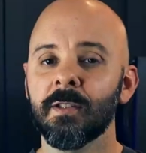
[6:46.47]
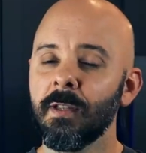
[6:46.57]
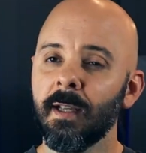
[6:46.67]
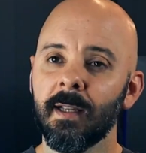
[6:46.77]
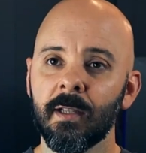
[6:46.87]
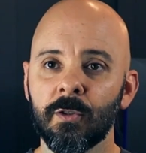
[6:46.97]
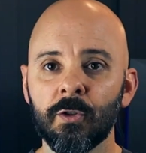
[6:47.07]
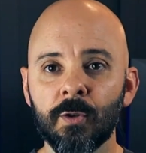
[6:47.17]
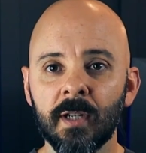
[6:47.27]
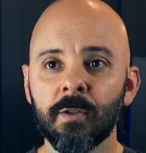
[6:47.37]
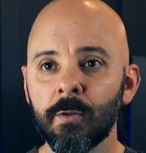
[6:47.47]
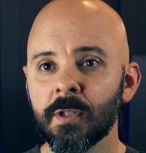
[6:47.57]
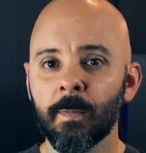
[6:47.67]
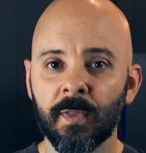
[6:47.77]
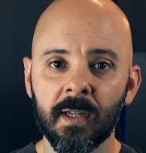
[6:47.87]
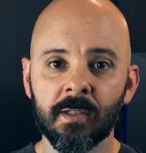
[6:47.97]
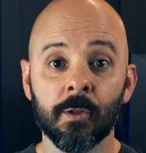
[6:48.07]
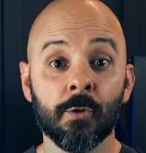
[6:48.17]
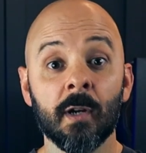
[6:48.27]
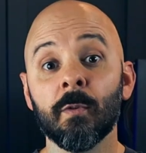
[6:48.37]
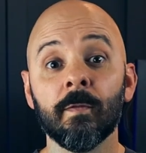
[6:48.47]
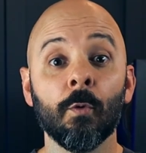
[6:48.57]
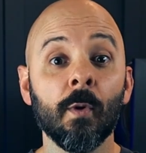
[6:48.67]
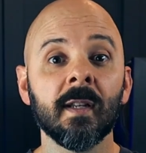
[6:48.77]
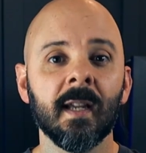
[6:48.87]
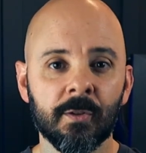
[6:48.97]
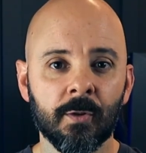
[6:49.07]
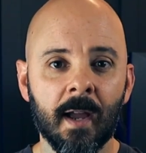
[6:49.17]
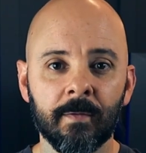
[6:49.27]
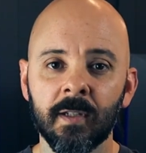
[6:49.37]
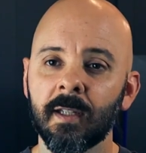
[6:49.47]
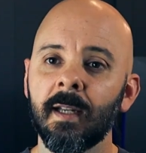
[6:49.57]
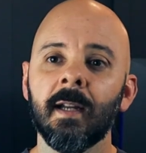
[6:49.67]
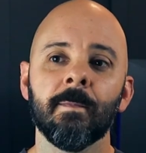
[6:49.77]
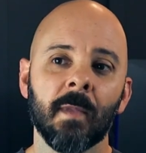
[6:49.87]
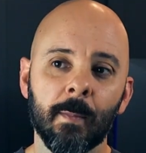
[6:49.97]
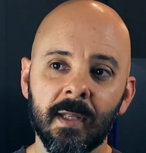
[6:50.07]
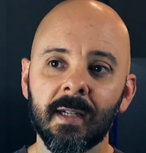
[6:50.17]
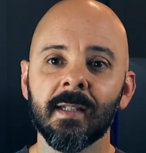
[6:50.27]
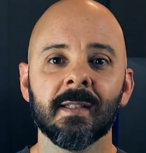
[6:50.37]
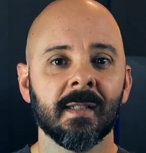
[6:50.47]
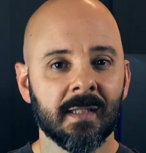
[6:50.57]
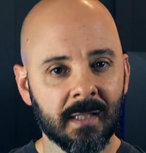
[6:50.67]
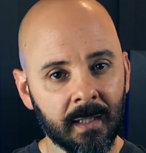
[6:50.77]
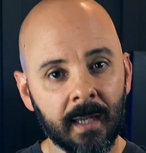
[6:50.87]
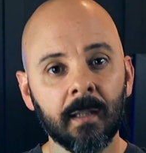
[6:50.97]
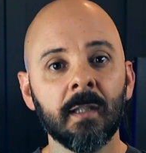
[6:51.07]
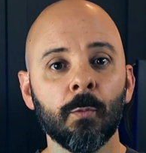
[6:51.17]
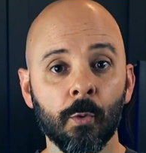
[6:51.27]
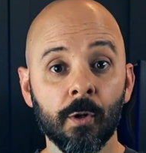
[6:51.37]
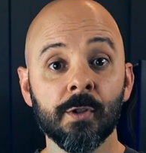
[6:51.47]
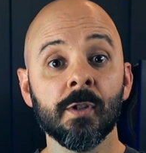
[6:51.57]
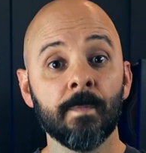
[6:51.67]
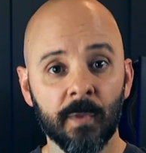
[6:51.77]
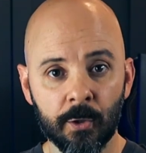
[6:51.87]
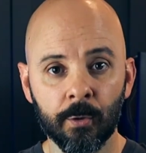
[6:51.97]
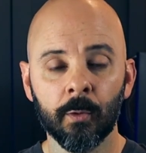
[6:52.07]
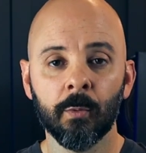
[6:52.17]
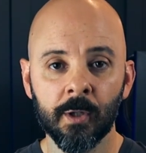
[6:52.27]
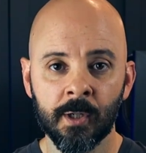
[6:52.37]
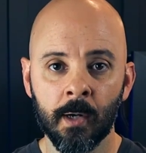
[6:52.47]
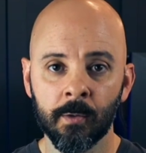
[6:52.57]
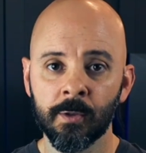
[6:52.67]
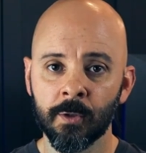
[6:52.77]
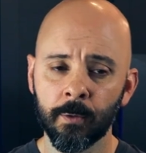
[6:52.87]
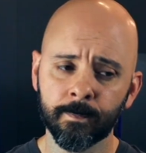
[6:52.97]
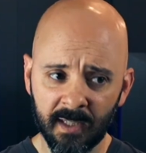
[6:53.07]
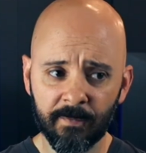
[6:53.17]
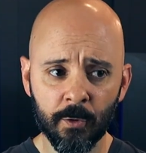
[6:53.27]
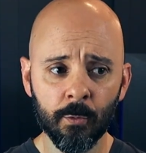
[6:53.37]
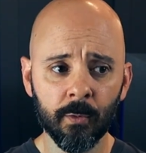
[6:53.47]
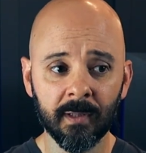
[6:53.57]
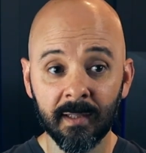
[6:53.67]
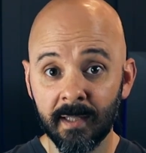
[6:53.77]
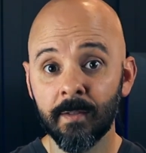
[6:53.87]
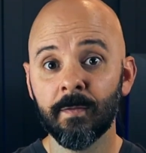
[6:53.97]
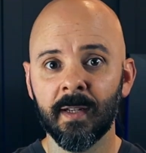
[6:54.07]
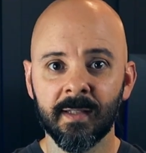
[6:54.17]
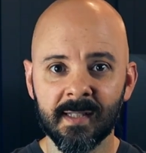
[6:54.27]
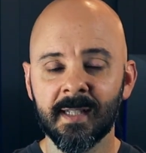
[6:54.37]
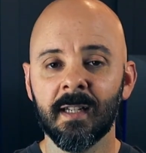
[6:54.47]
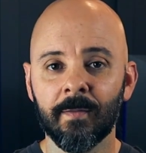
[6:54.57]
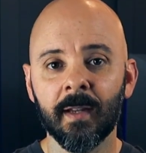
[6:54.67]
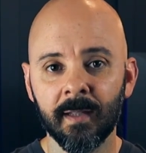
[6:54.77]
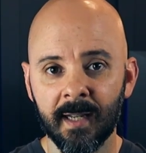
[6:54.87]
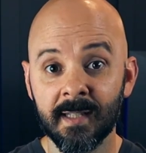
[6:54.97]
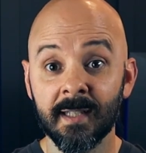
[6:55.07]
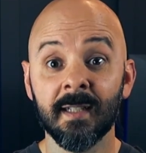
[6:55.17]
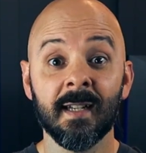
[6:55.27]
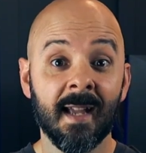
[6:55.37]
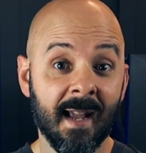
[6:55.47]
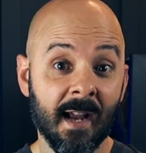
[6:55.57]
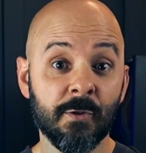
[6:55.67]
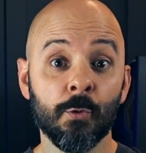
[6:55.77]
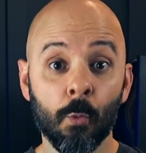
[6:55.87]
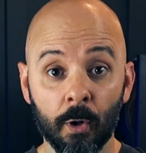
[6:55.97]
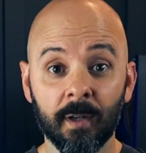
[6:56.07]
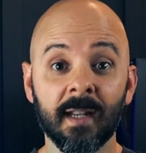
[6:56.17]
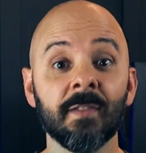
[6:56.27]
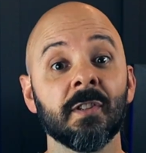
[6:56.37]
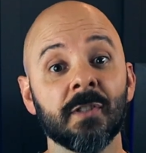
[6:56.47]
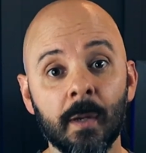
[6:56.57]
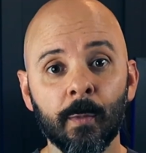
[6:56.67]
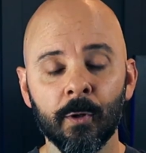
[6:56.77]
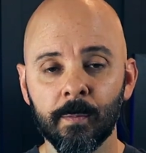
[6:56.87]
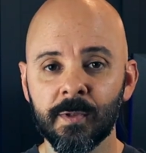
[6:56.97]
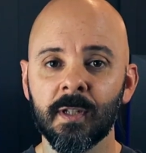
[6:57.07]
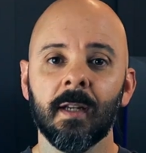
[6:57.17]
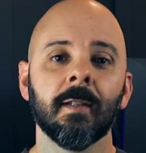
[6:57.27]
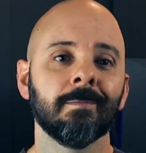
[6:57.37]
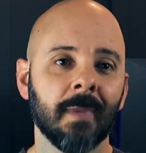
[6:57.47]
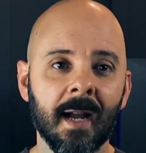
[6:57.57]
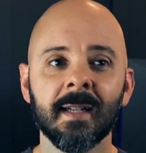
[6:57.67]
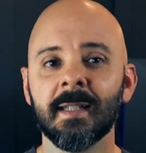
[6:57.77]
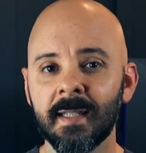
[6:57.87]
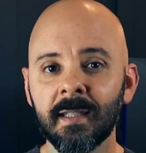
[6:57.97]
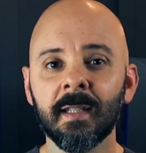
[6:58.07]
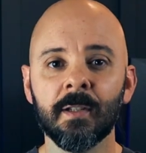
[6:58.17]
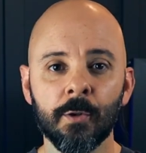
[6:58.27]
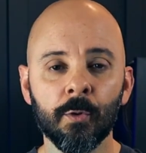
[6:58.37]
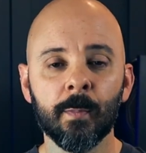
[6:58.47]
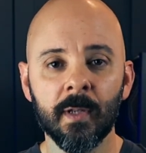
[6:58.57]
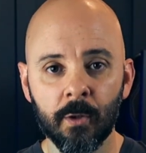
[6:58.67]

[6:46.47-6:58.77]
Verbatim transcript: And you can do some things to try to avoid that traffic. I mean, it is slightly worse during rush hour. So if you live in the city of Atlanta and you work in the suburbs, ideally you would be